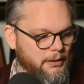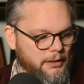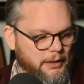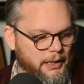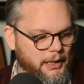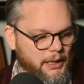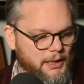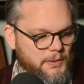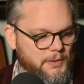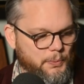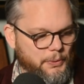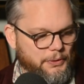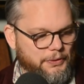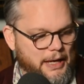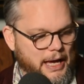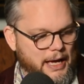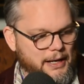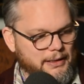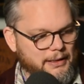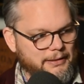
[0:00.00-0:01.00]
it's
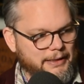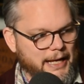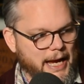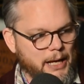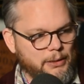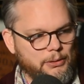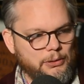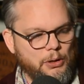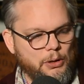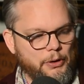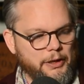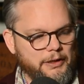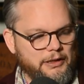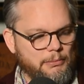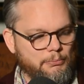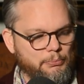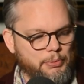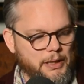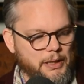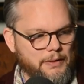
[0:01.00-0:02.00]
without a doubt going to
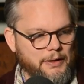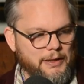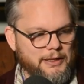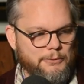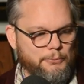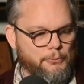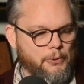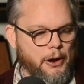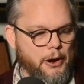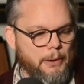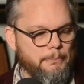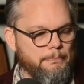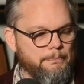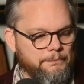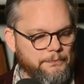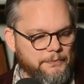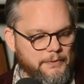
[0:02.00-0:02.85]
be this rum.